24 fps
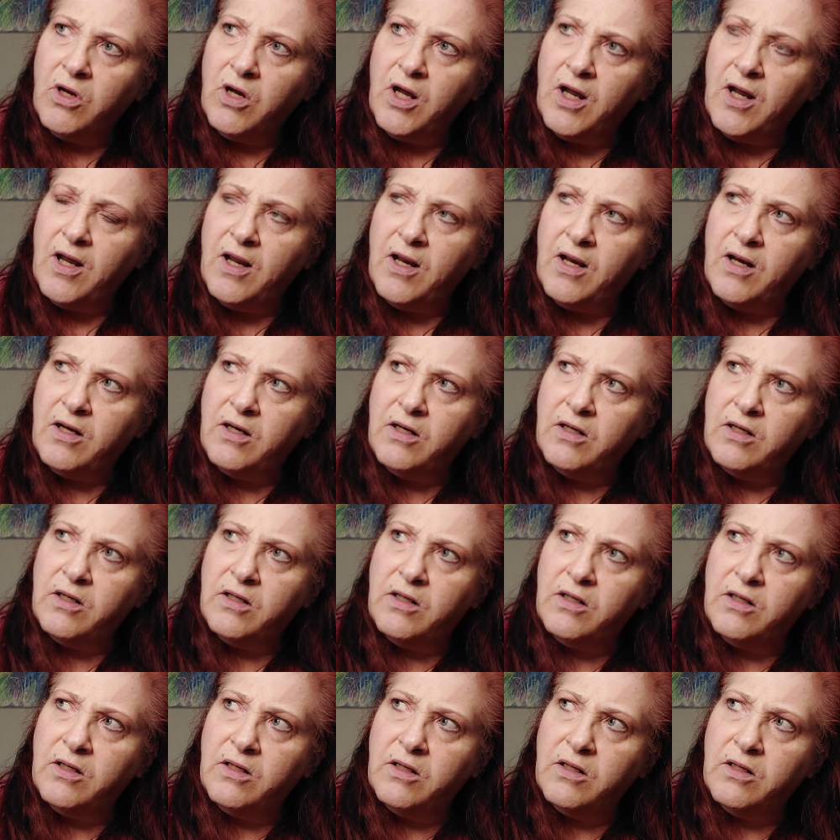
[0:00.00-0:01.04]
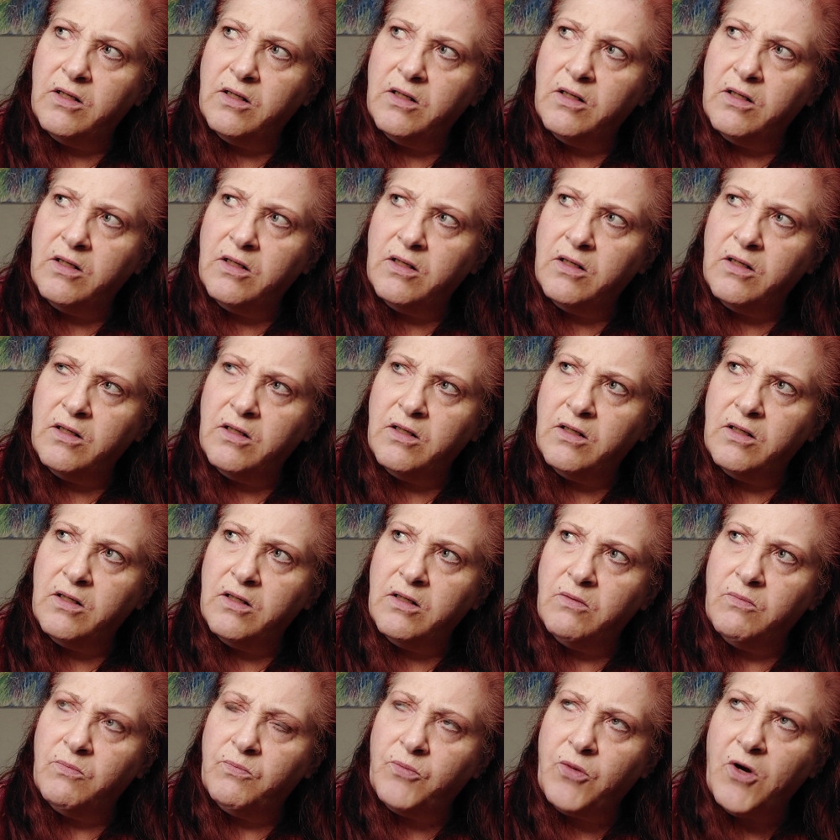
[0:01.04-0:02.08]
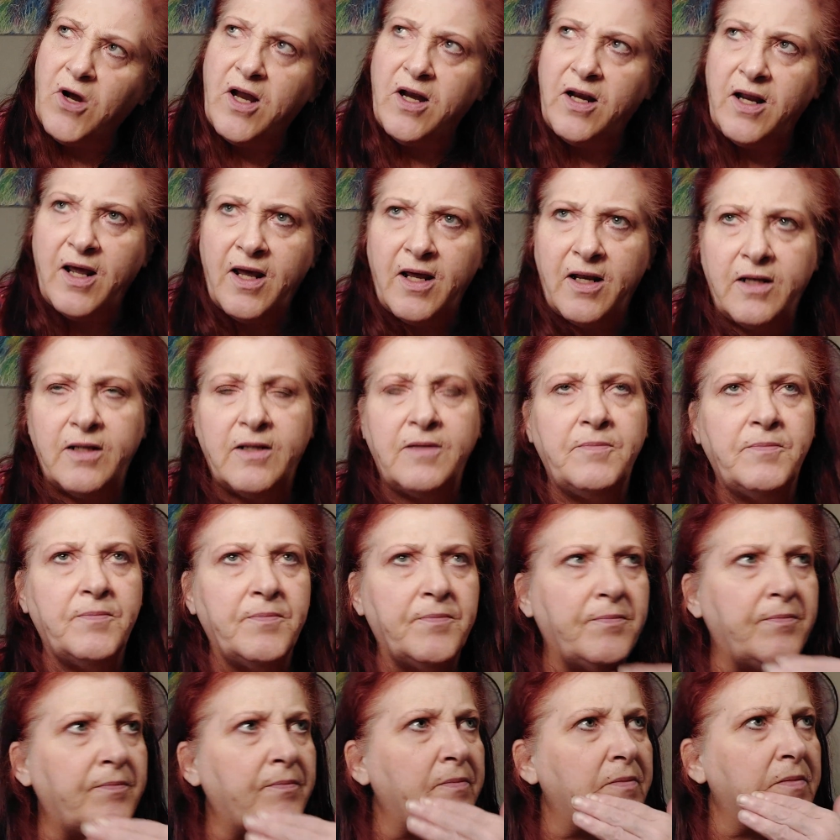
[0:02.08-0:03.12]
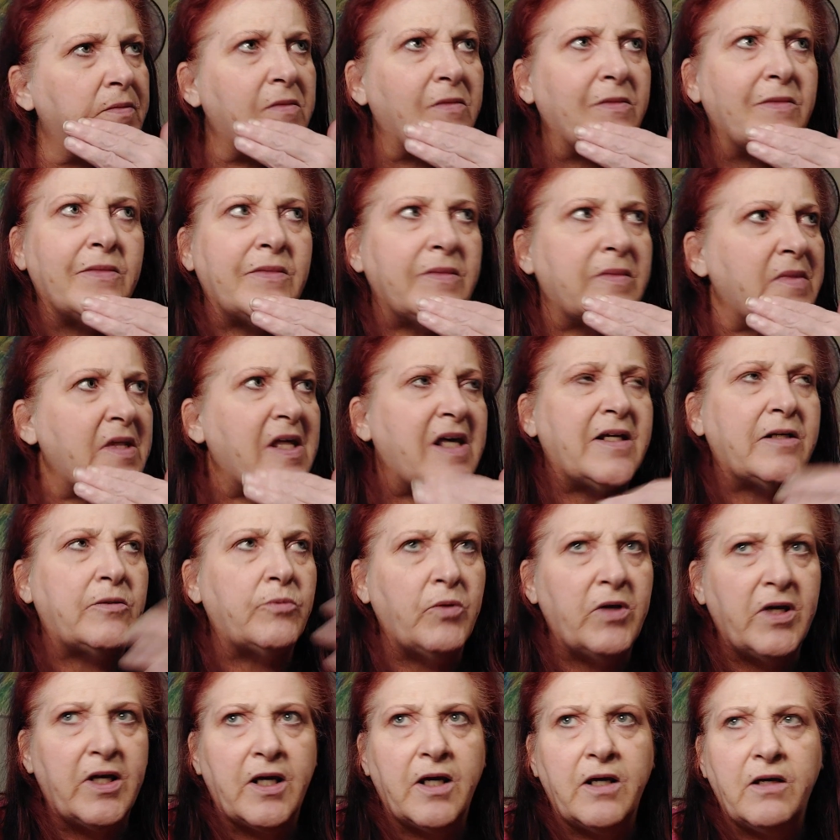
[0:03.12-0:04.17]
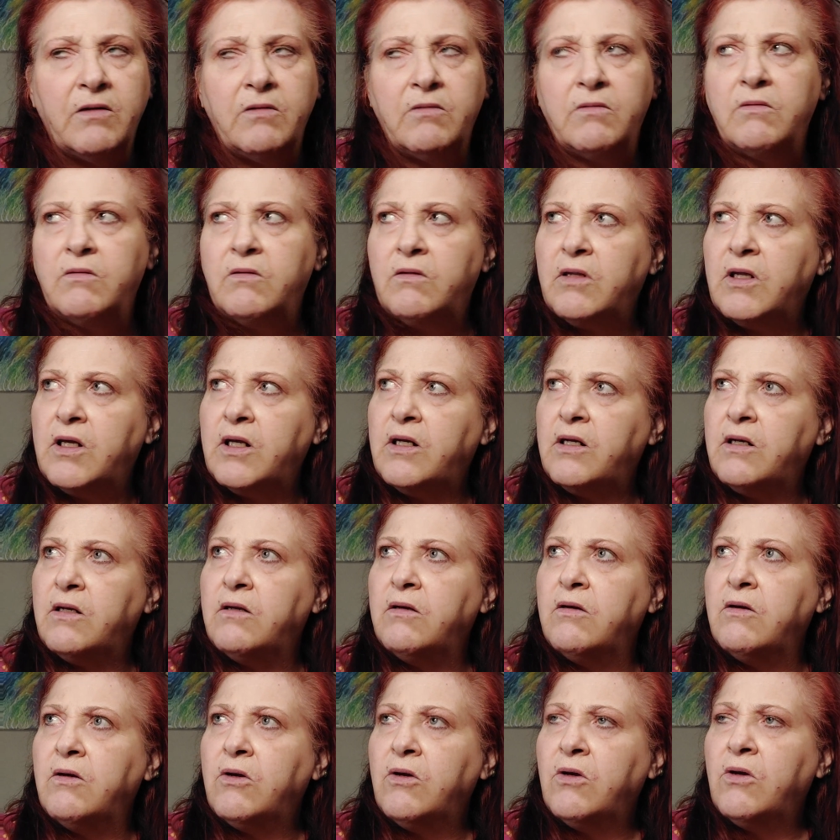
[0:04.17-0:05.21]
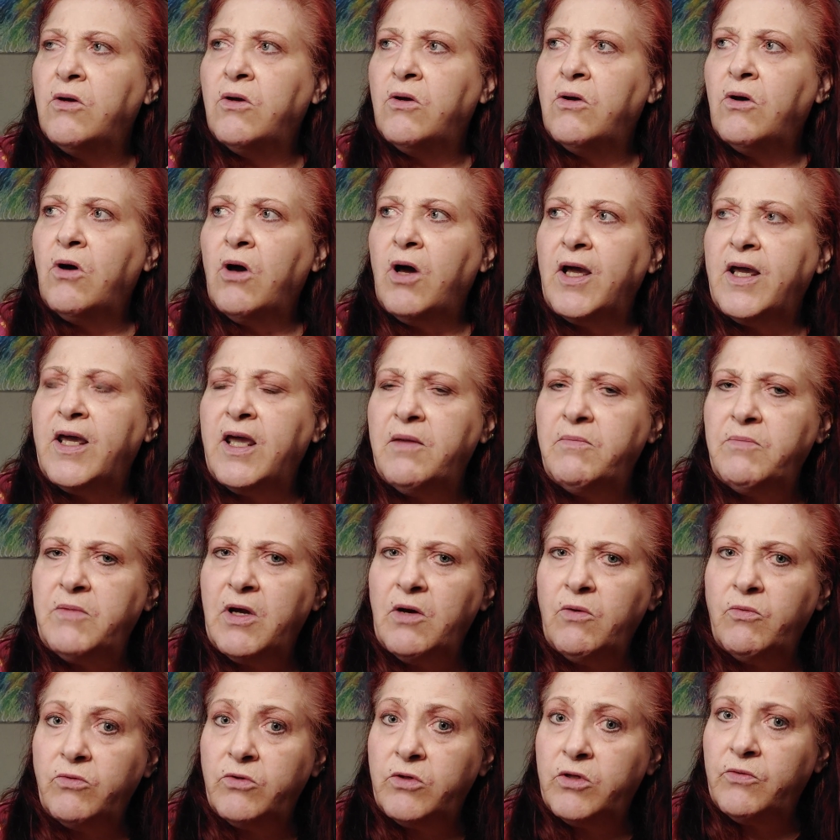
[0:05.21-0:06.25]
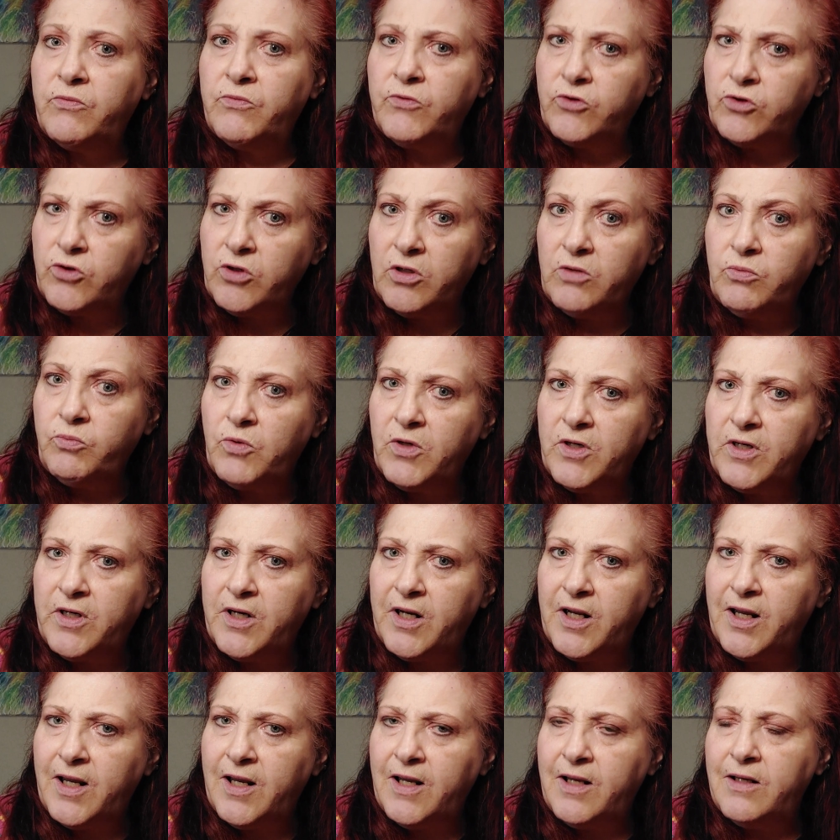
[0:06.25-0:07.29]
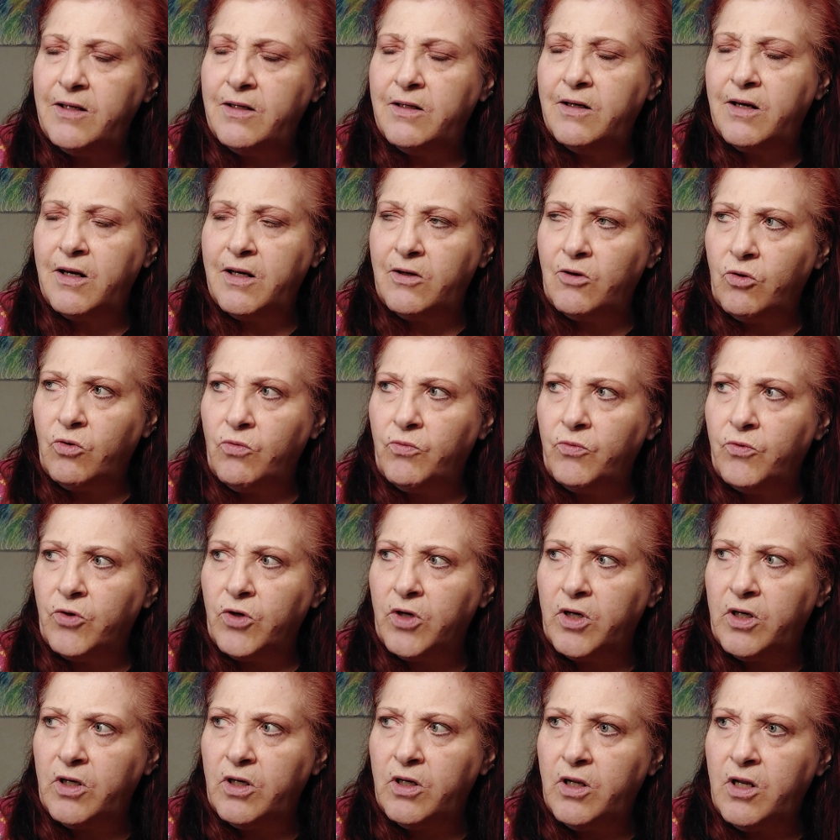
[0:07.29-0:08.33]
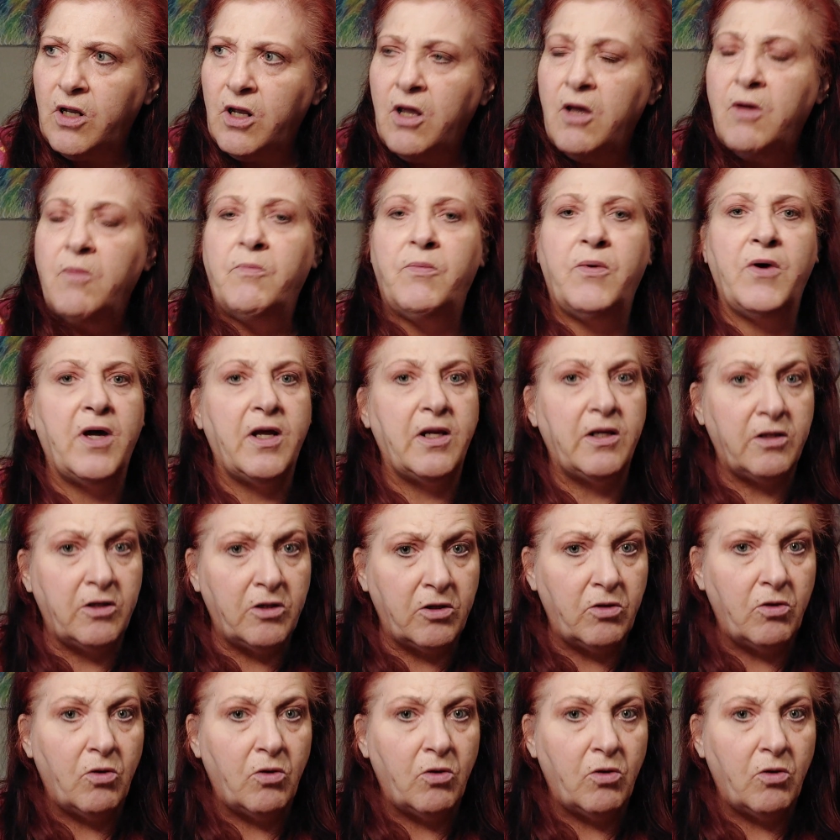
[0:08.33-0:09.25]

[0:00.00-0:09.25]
And Brad had it last weekend, and then I came down with it for just one day, got over it. But, you